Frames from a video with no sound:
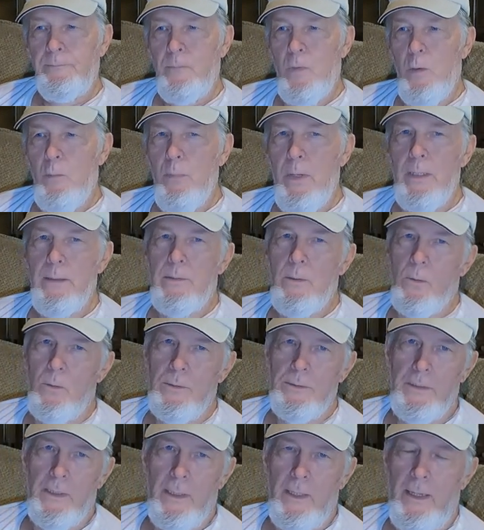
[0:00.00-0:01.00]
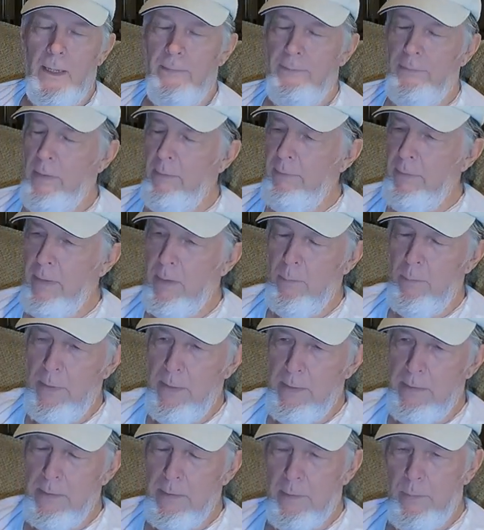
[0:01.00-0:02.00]
Your mentors in life. I've got a
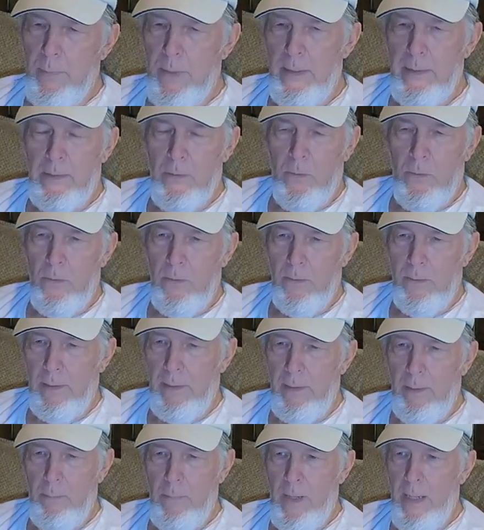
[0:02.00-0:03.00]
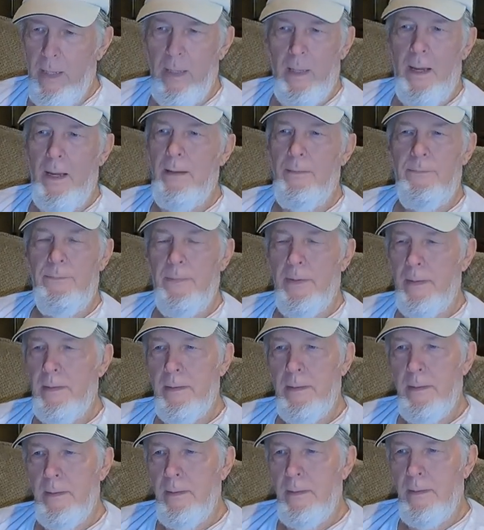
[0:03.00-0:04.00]
business mentor in my life
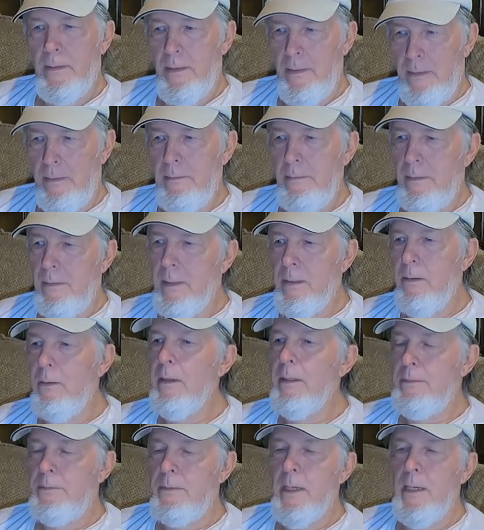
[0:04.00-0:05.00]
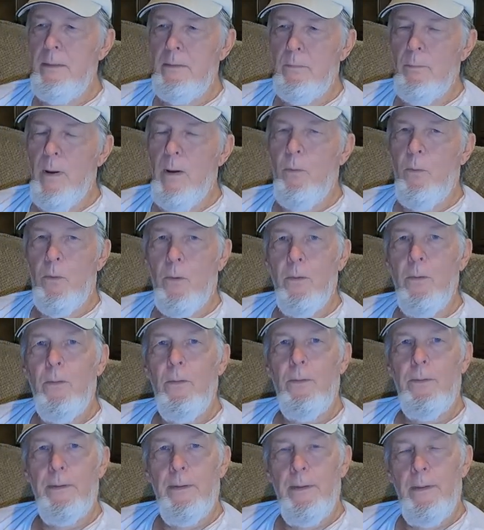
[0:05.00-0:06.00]
that literally changed my
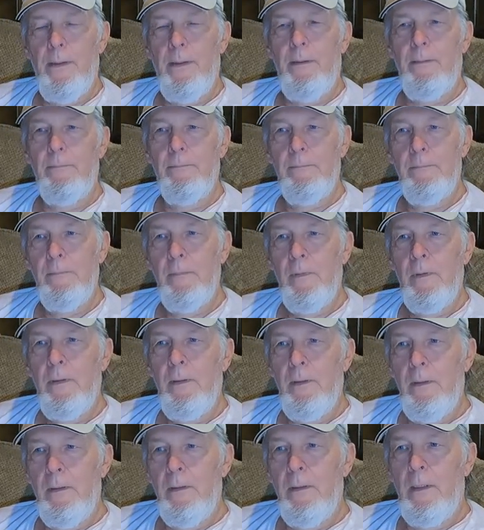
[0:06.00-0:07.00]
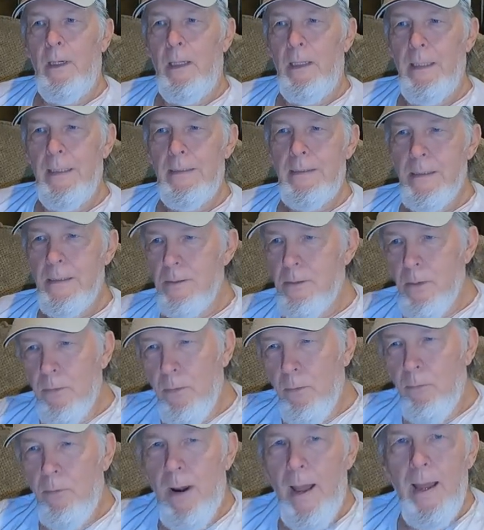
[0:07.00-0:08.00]
world. I listened to
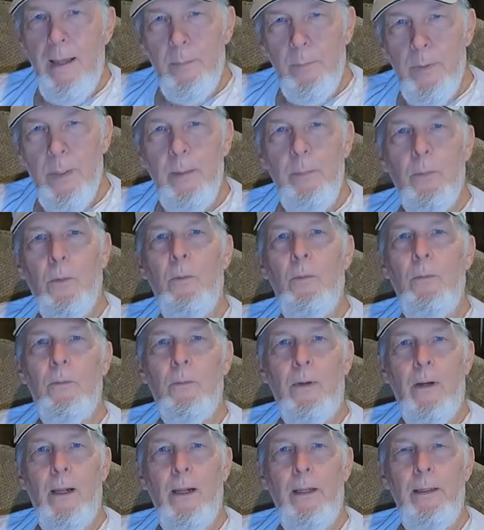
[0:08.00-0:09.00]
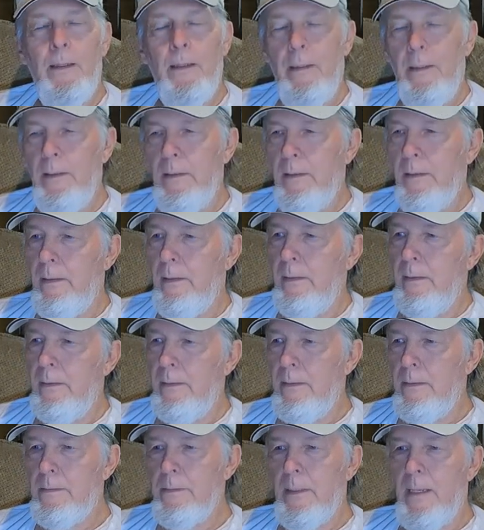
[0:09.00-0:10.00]
the right people. Right.
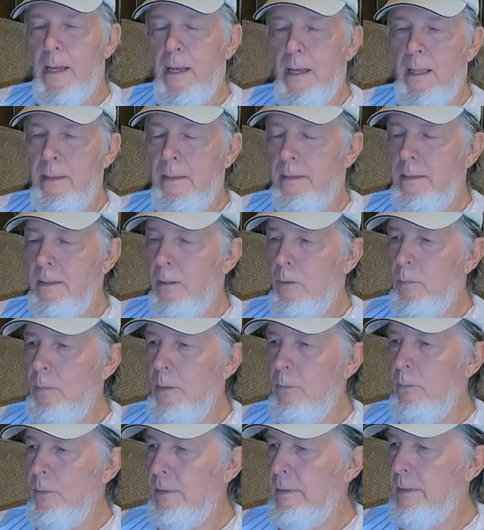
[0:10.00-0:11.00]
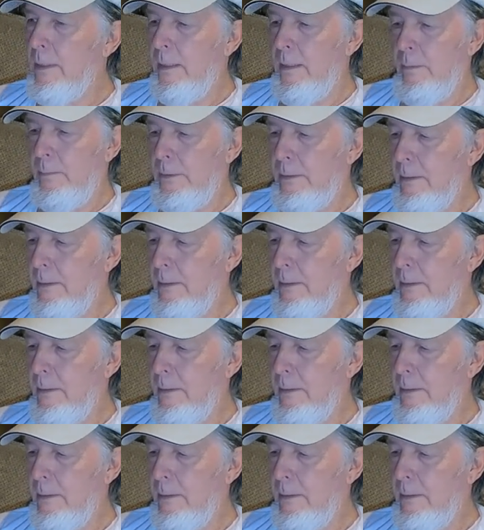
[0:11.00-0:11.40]
There's a guy that told me one time.